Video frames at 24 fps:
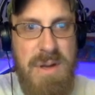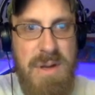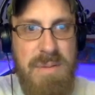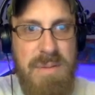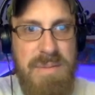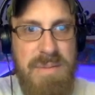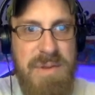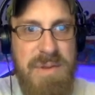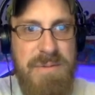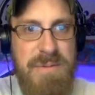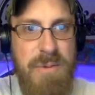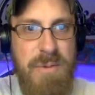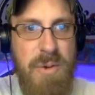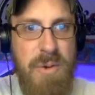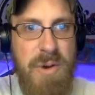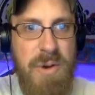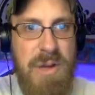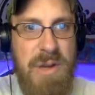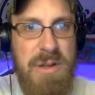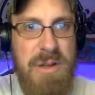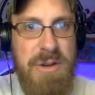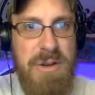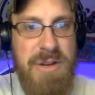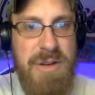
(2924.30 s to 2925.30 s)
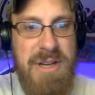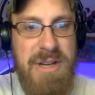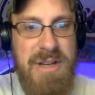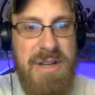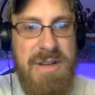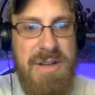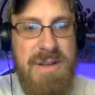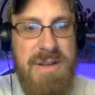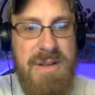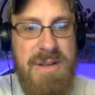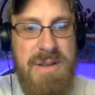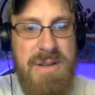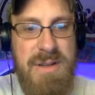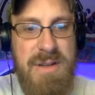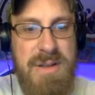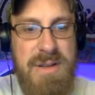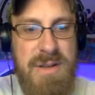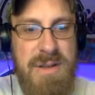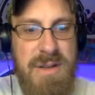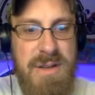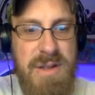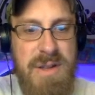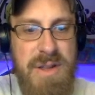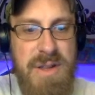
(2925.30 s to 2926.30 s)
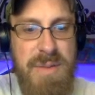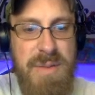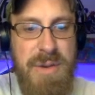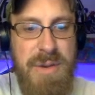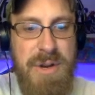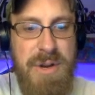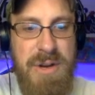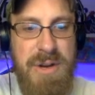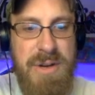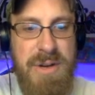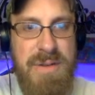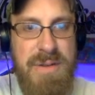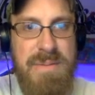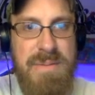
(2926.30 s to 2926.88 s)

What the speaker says: before alerting the bar?